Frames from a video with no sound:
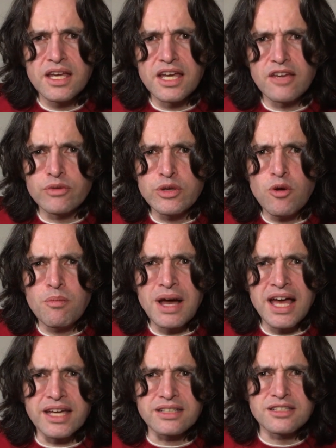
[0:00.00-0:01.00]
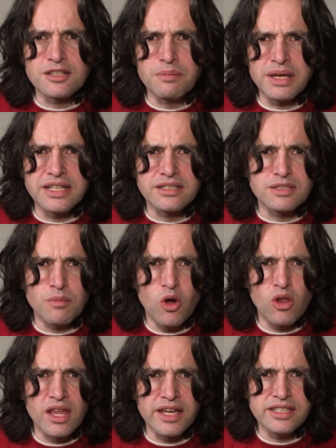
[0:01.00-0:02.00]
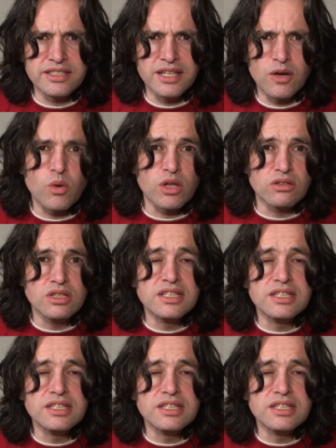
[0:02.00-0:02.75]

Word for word: If we go back to the big small idea, well,